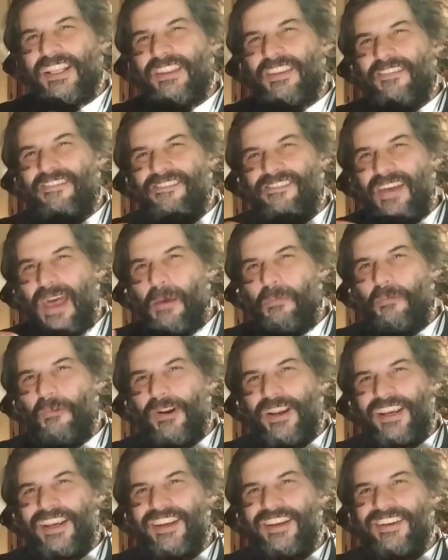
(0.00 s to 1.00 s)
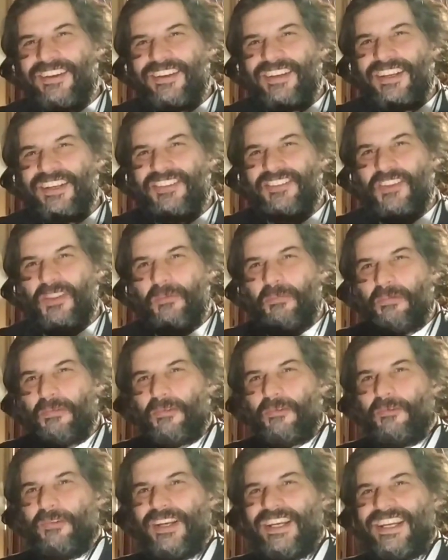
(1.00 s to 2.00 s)
the fabric, is the
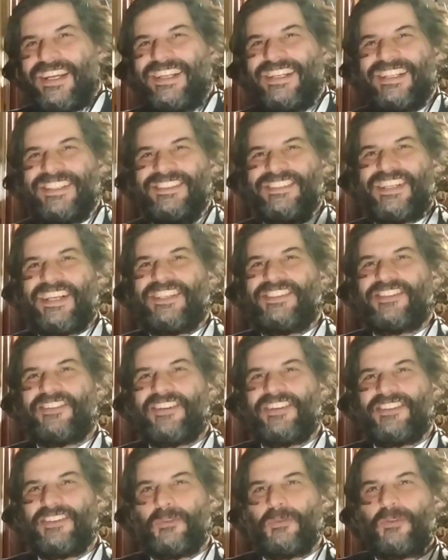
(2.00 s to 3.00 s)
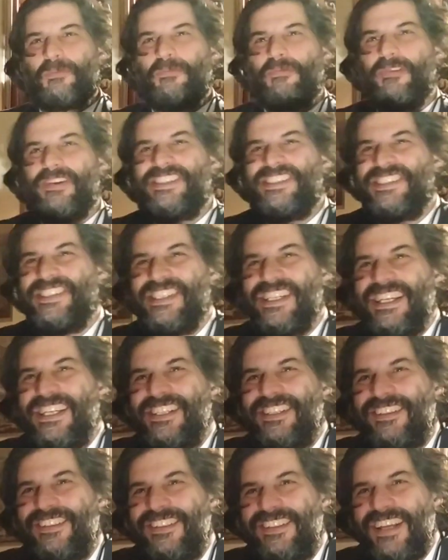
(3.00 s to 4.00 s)
predecessor, is what
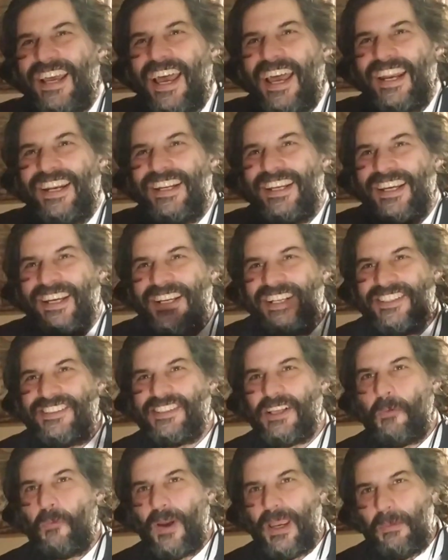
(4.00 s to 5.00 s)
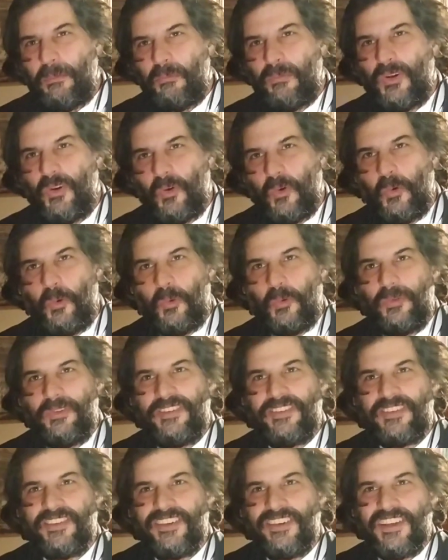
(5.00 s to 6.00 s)
preceded and in some way
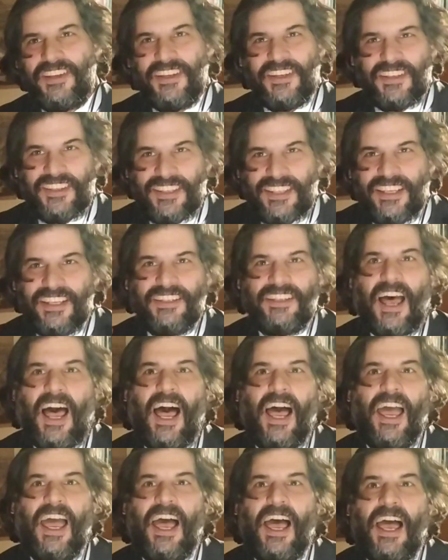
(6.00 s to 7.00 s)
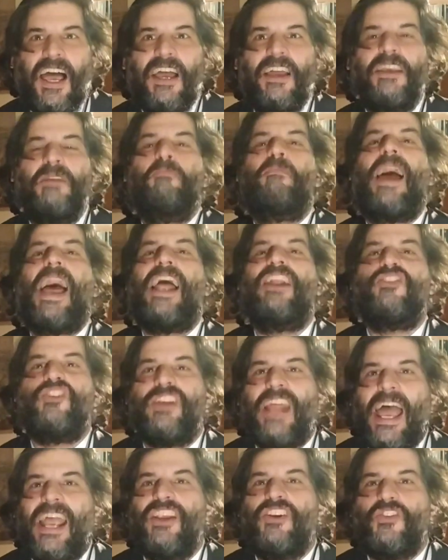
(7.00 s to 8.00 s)
imbues the entire
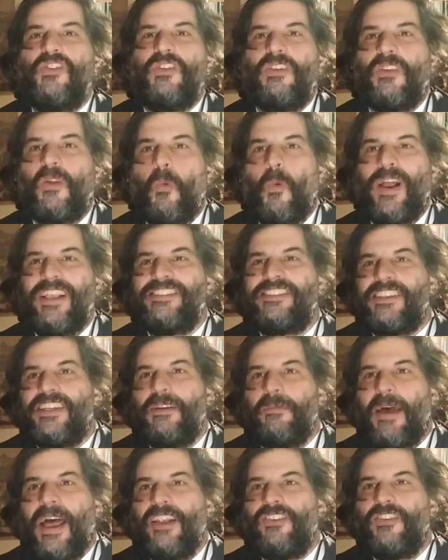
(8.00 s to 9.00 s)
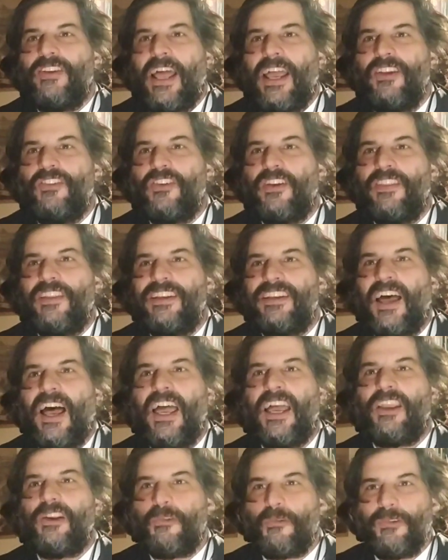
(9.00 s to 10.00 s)
imagination, the Western imagination, the
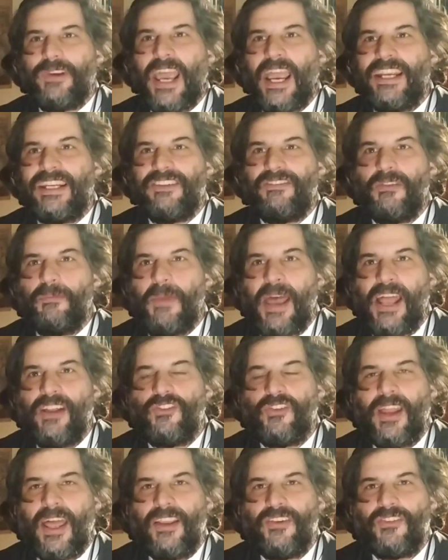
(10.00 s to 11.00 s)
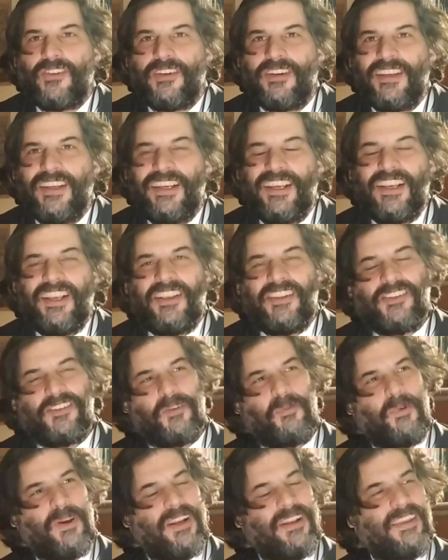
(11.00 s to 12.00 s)
entire creative imagination. So
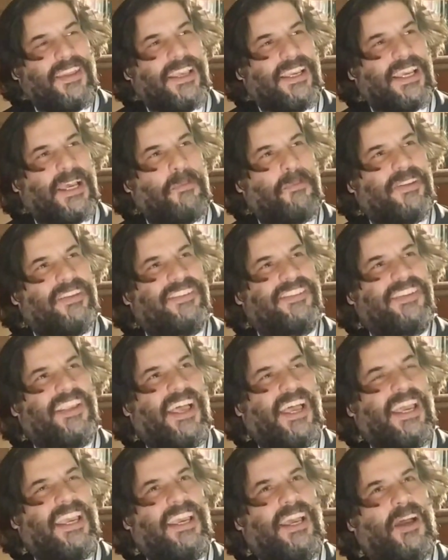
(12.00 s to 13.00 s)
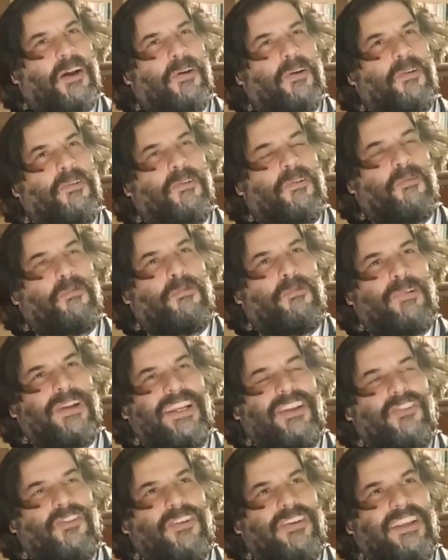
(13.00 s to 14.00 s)
when they come and say
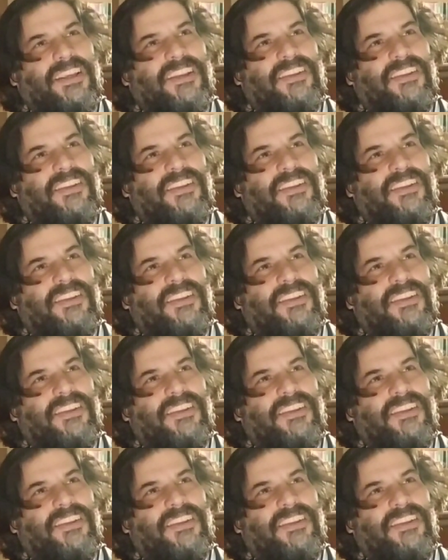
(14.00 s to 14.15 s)
religion